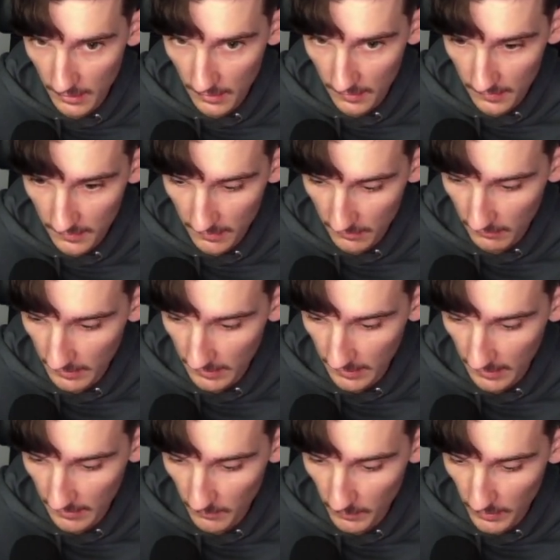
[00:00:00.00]
So it
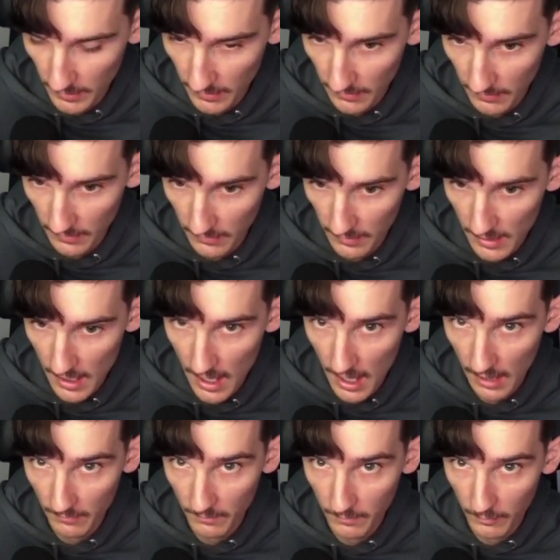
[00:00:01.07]
can be really
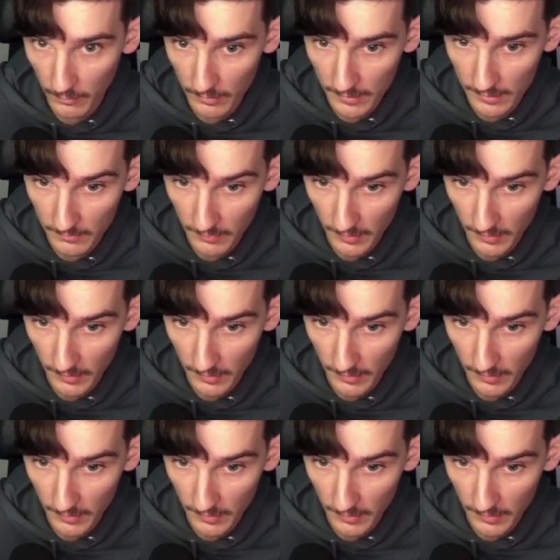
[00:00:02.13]
helpful in